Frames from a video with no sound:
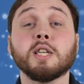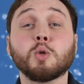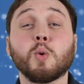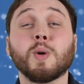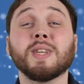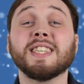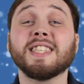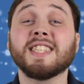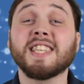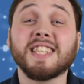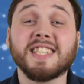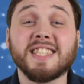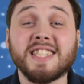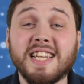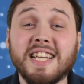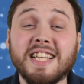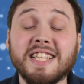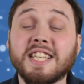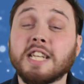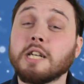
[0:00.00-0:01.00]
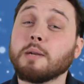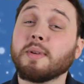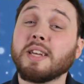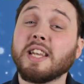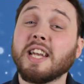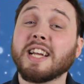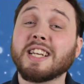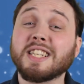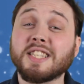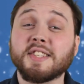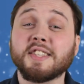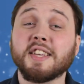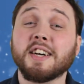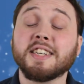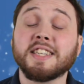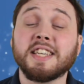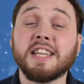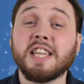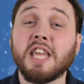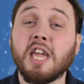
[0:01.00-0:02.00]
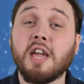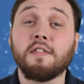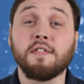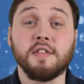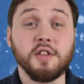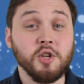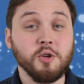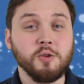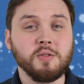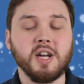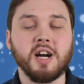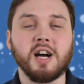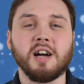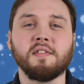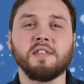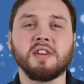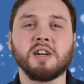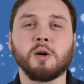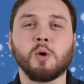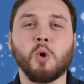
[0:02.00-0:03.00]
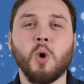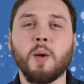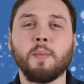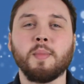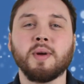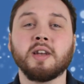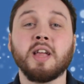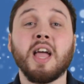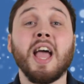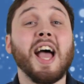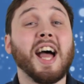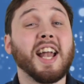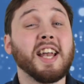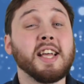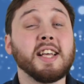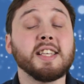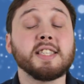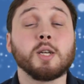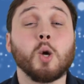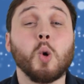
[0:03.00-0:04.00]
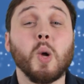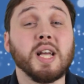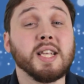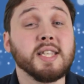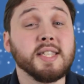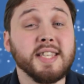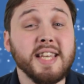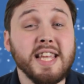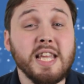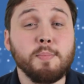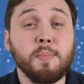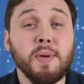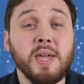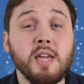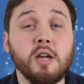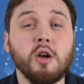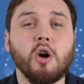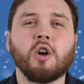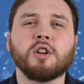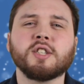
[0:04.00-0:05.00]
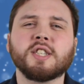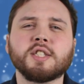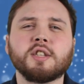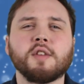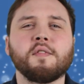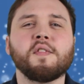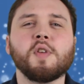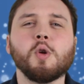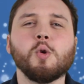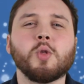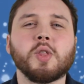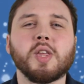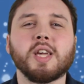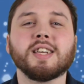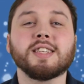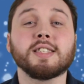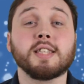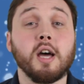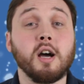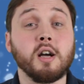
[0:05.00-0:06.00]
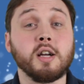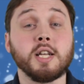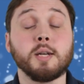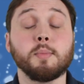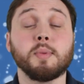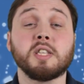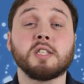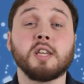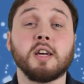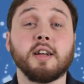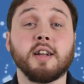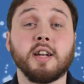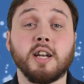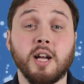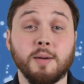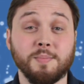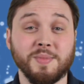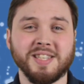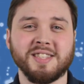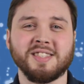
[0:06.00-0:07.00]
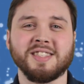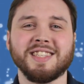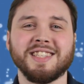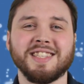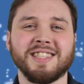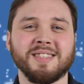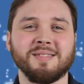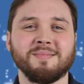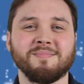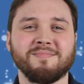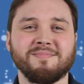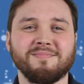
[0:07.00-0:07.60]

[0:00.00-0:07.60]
2016 is going to be an exciting year for new diving equipment and here's a quick sneak peek on just a few things that are going to be turning up this season.